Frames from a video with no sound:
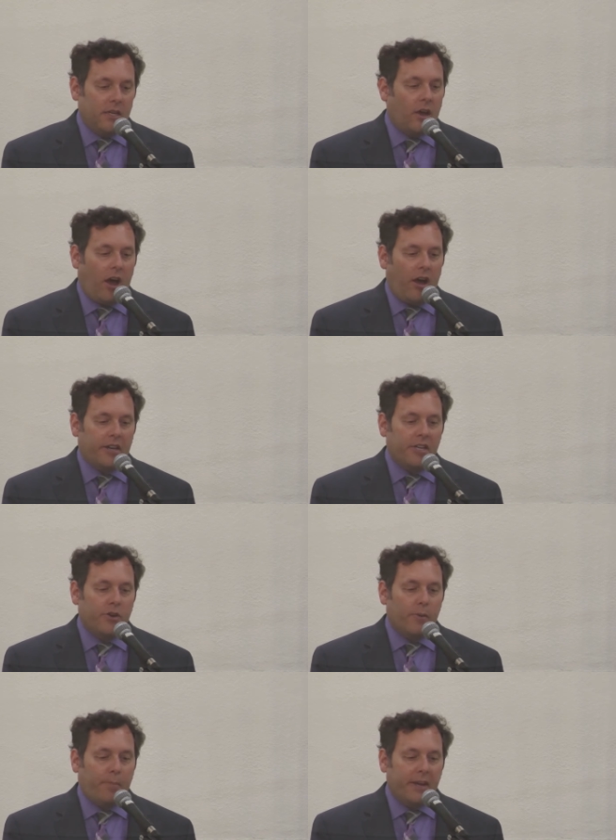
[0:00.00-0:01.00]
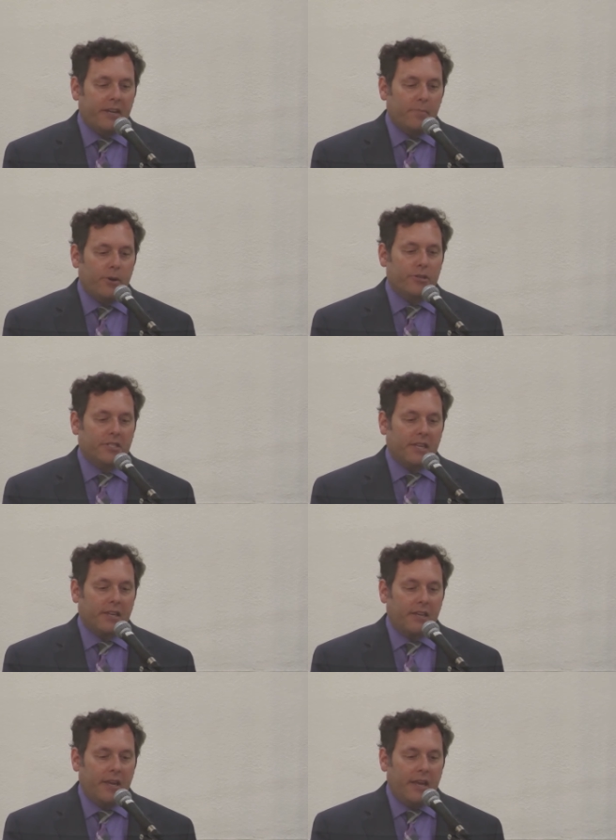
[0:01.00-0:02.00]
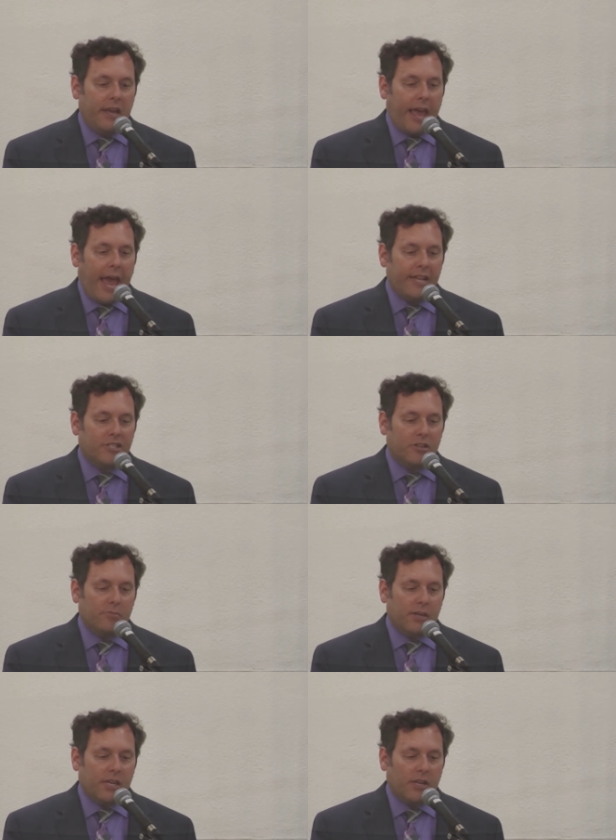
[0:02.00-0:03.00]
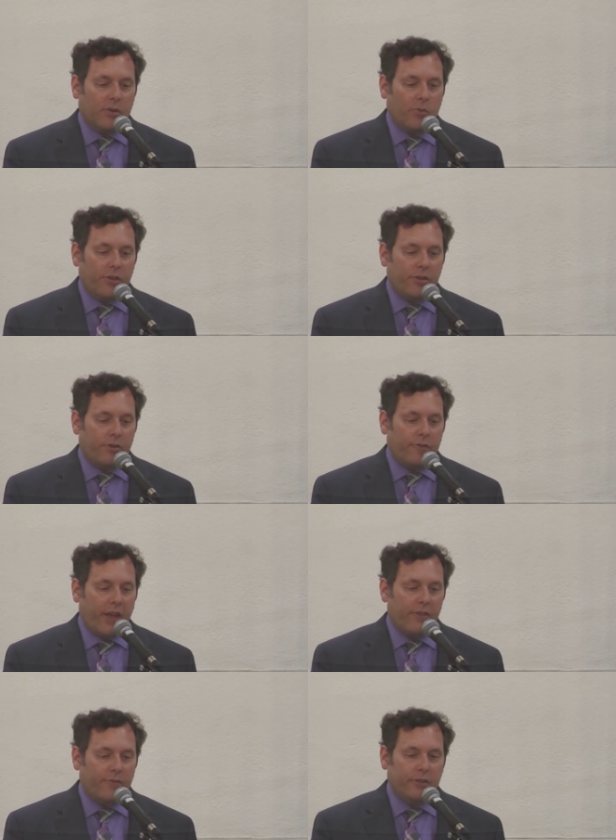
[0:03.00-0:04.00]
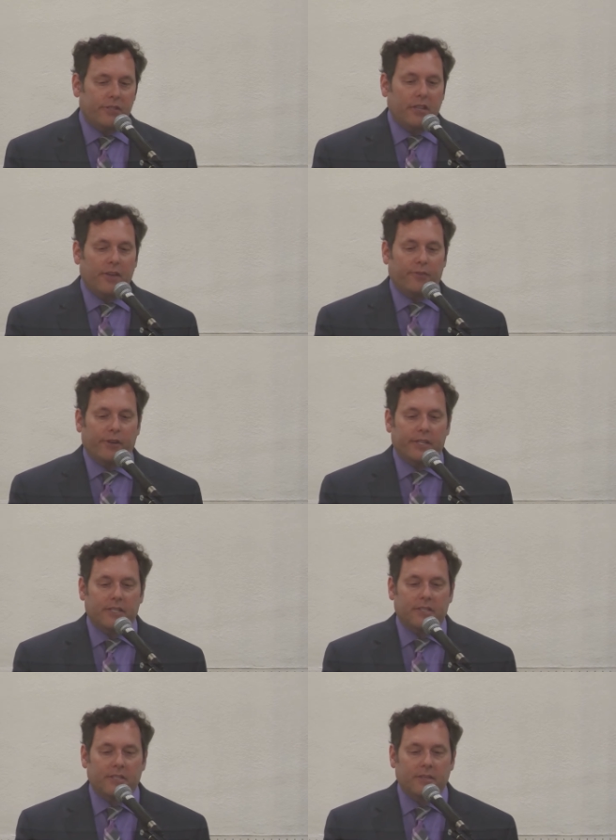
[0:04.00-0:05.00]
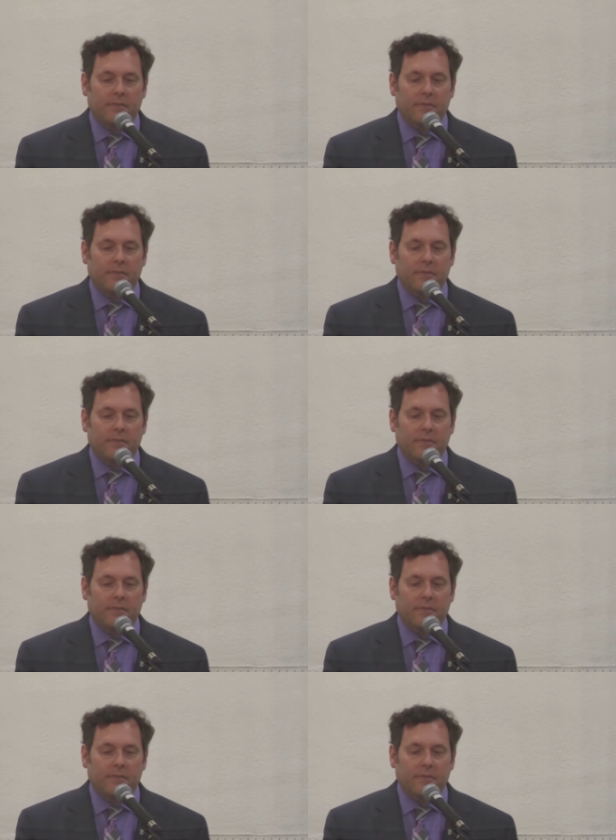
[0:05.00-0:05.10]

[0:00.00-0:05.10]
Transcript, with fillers: God, in your abundant mercy, answer me with your faithful deliverance.